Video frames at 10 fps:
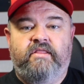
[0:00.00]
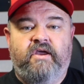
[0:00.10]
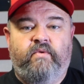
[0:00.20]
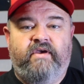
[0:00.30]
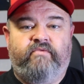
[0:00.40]

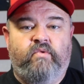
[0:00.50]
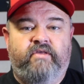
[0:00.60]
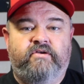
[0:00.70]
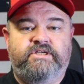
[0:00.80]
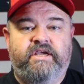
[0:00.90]
That way, if the
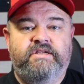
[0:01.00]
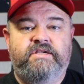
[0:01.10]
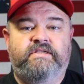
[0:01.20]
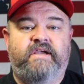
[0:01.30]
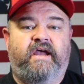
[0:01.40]
weather
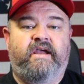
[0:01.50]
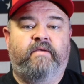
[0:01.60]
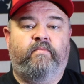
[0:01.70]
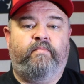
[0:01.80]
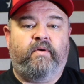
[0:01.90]
changes, I
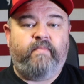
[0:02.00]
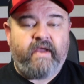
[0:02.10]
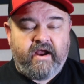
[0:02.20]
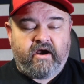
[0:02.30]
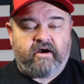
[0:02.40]
am
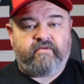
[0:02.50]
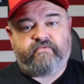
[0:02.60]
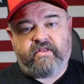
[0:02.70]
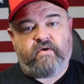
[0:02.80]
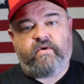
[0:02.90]
prepared
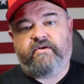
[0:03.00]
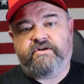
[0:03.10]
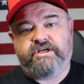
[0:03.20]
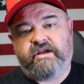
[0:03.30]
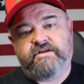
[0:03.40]
for that weather
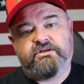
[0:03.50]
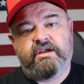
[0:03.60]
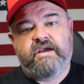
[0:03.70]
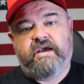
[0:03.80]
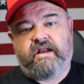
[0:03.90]
change
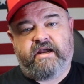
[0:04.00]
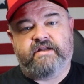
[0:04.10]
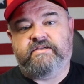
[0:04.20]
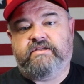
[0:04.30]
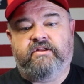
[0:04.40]
and I
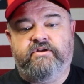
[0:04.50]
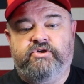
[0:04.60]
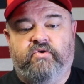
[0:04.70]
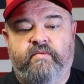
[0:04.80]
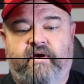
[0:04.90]
can still
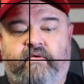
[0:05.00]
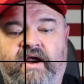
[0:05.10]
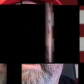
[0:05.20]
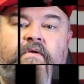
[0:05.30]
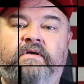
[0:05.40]
enjoy my ride.